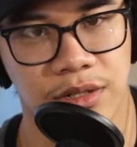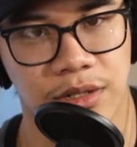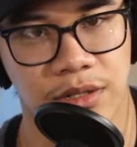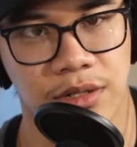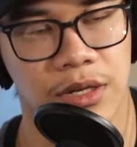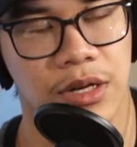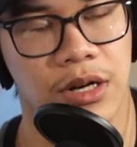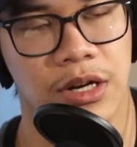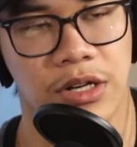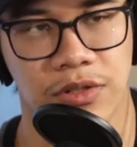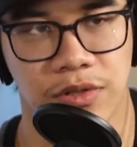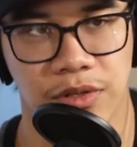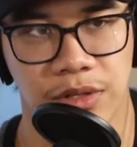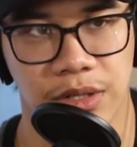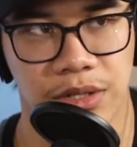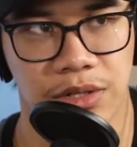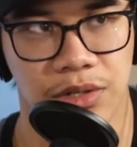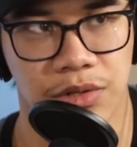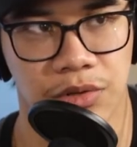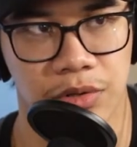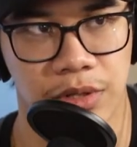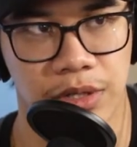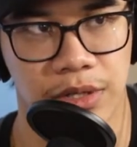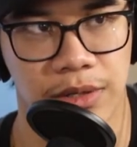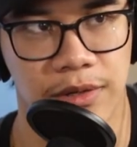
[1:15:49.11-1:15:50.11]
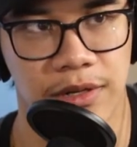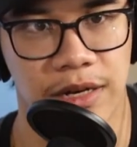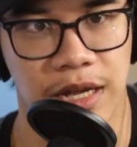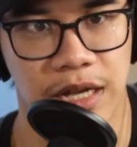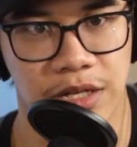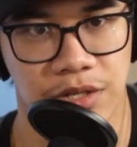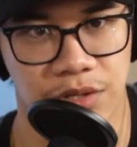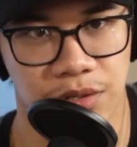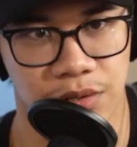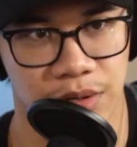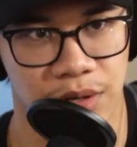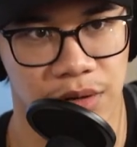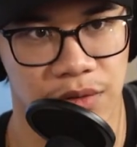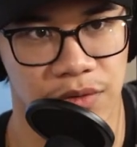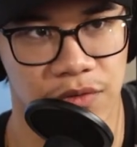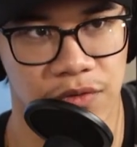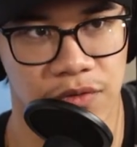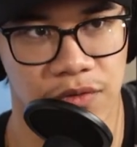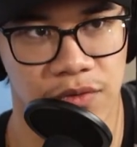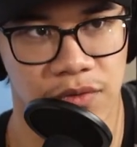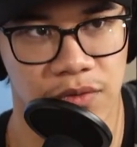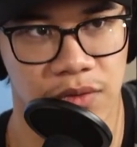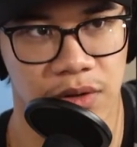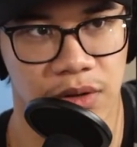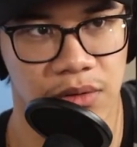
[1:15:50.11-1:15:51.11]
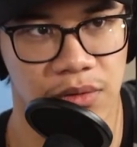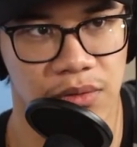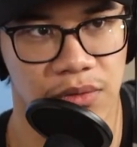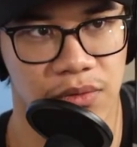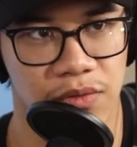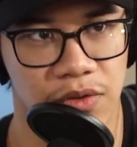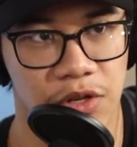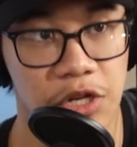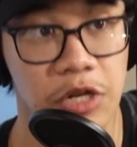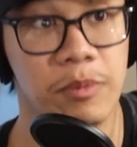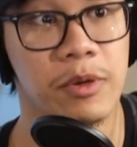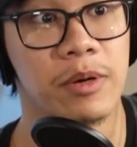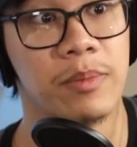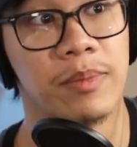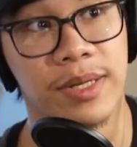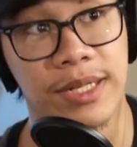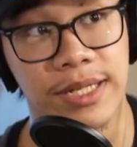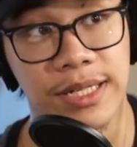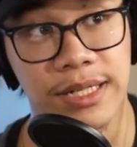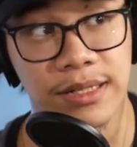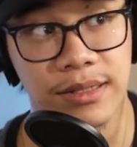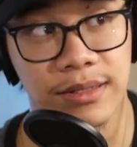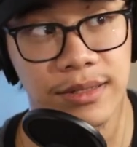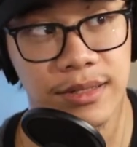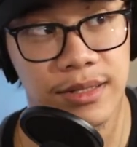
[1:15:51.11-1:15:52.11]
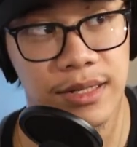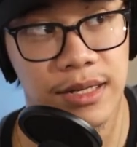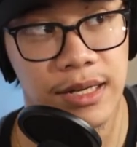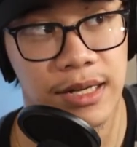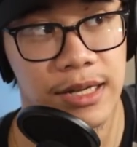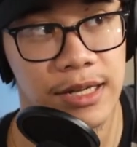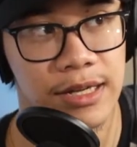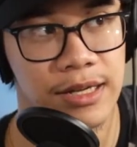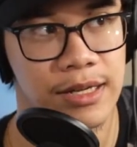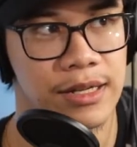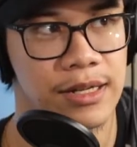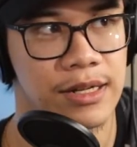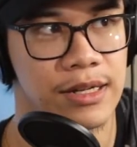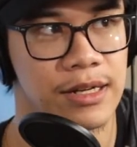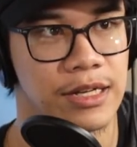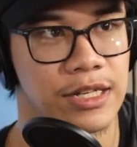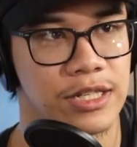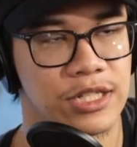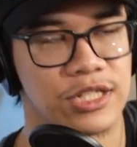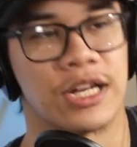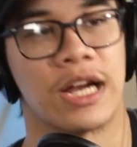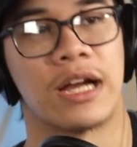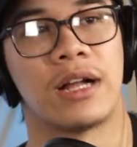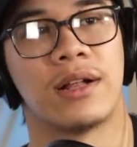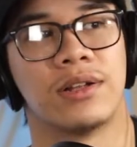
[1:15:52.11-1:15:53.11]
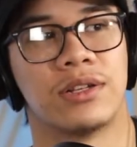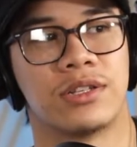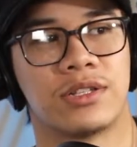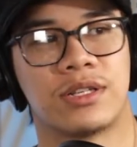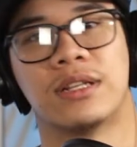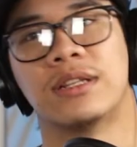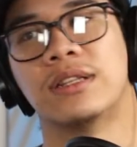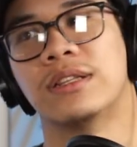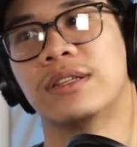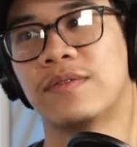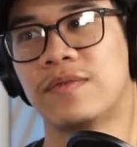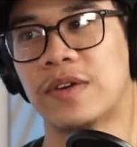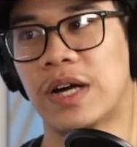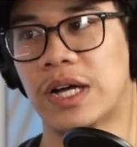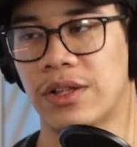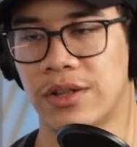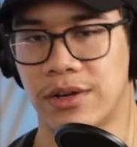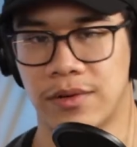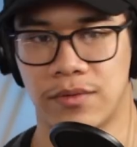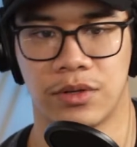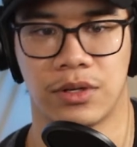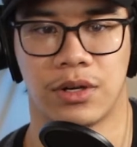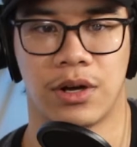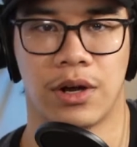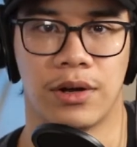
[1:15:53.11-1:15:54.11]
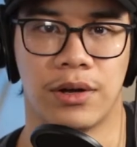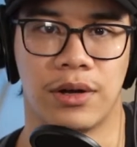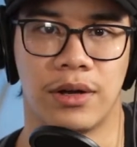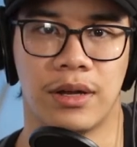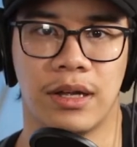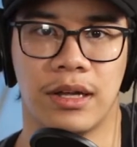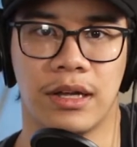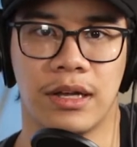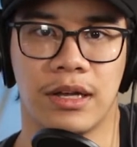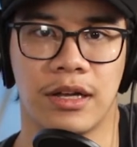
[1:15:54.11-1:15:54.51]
contradictory nature of human beings is challenged in the Violet Evergarden,